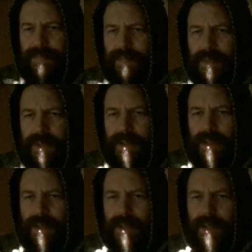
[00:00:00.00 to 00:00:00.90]

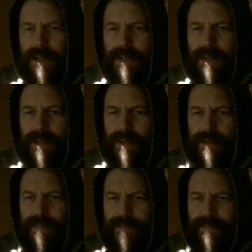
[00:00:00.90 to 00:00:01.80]

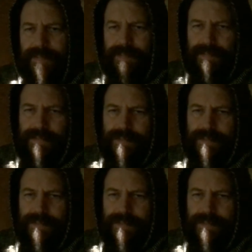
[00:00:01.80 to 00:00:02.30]
Nothing is said.